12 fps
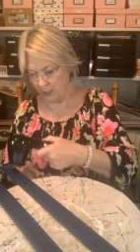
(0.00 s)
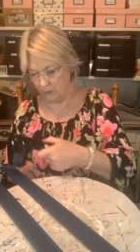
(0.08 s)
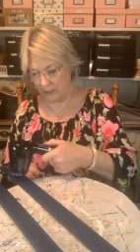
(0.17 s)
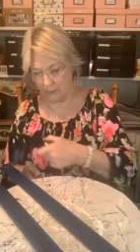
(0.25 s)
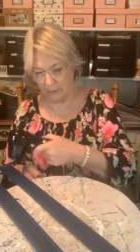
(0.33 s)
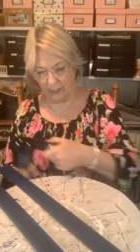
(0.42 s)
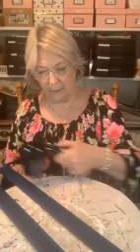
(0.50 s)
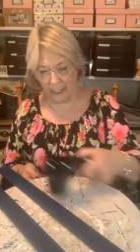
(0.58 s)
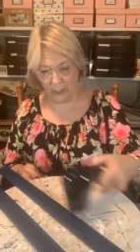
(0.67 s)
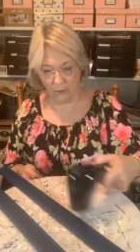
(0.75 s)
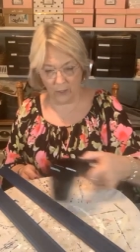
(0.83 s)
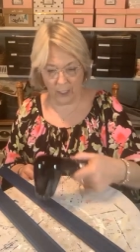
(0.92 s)
So it's been
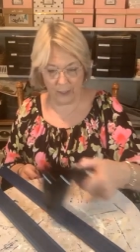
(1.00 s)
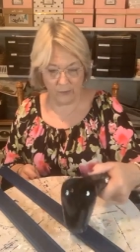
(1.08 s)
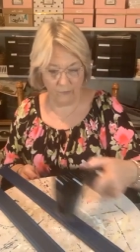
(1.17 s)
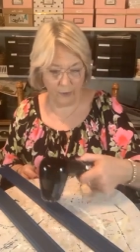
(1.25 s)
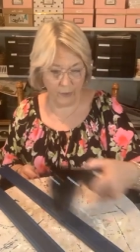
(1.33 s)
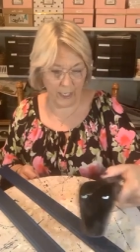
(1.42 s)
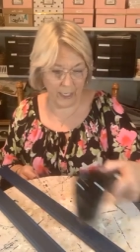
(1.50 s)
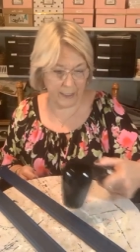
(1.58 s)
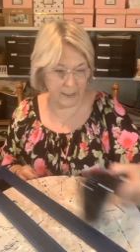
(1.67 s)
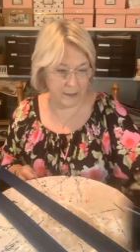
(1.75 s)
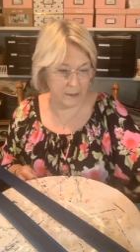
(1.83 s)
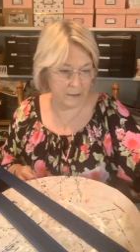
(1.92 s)
in my garage a few
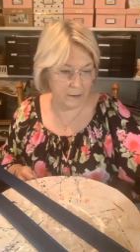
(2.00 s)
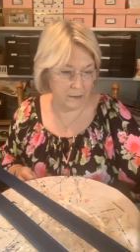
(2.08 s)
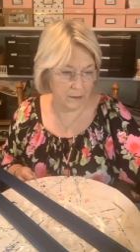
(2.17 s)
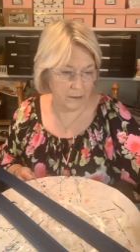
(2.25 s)
days.